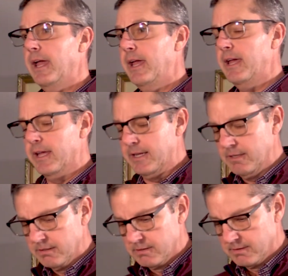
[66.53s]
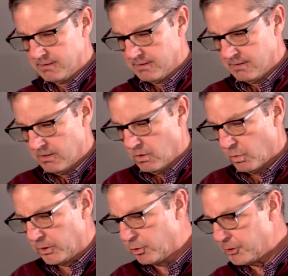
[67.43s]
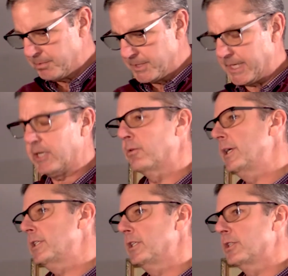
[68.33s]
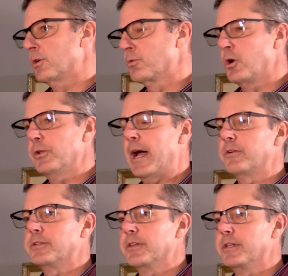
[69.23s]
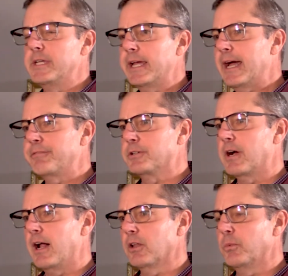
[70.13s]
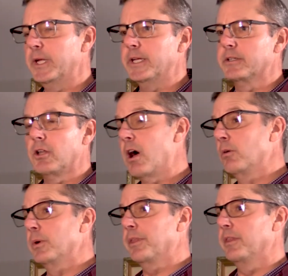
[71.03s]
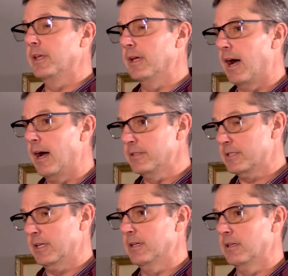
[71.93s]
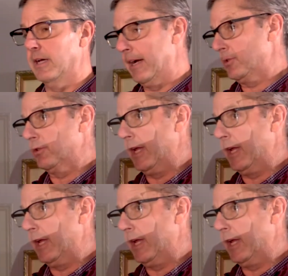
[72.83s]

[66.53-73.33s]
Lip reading: A, when Christmas decorations are rolled out the day after Halloween along with the on-sale extra